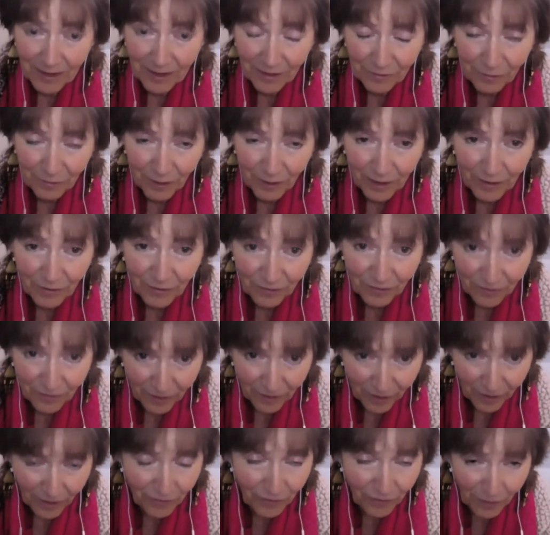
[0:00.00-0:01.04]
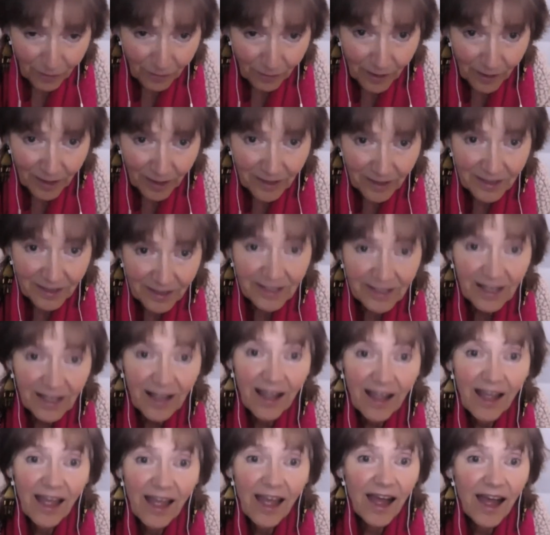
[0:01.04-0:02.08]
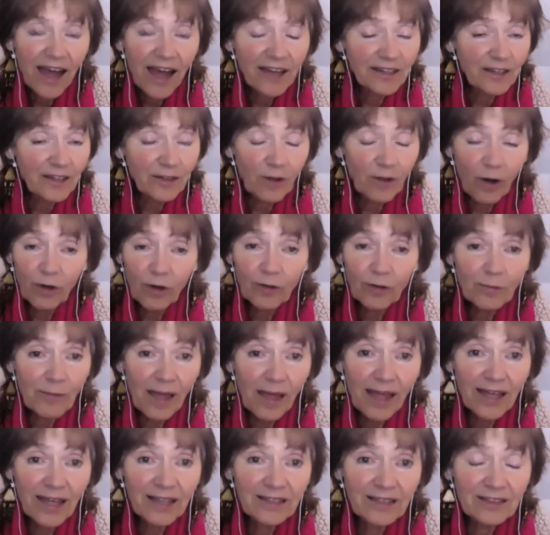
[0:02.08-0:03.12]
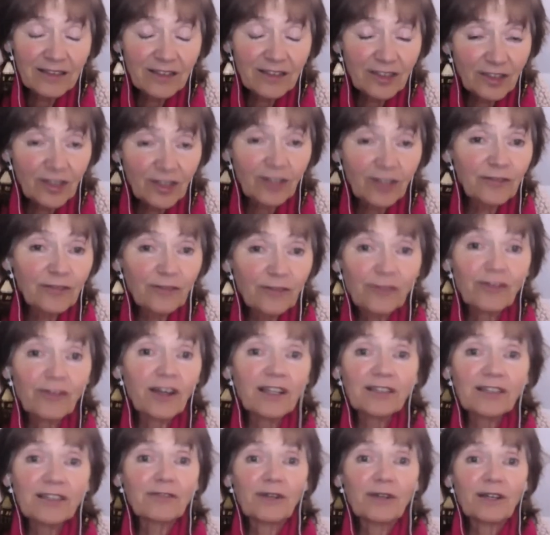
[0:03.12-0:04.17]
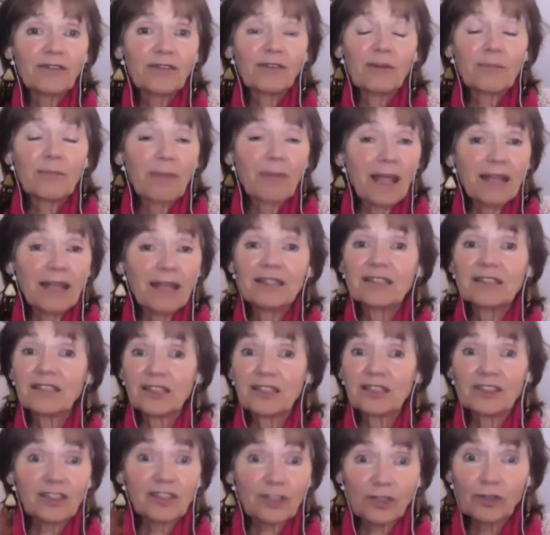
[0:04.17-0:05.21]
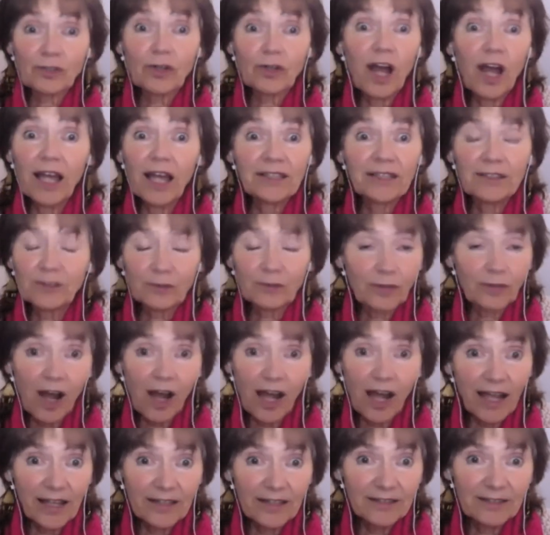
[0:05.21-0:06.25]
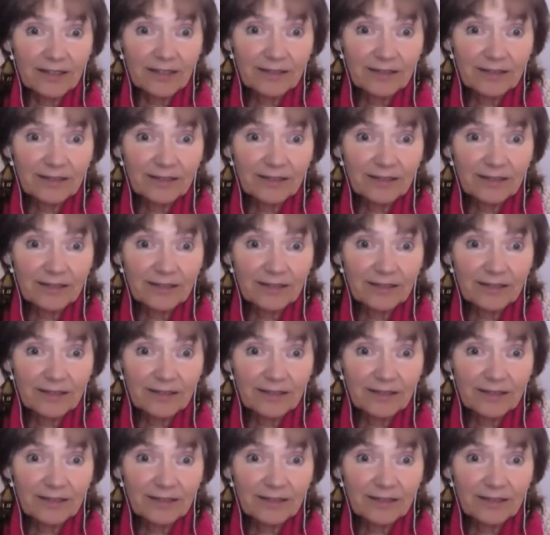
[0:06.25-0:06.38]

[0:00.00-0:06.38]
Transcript: of one of her works, and an old man stood in front of one of her paintings and just cried and cried.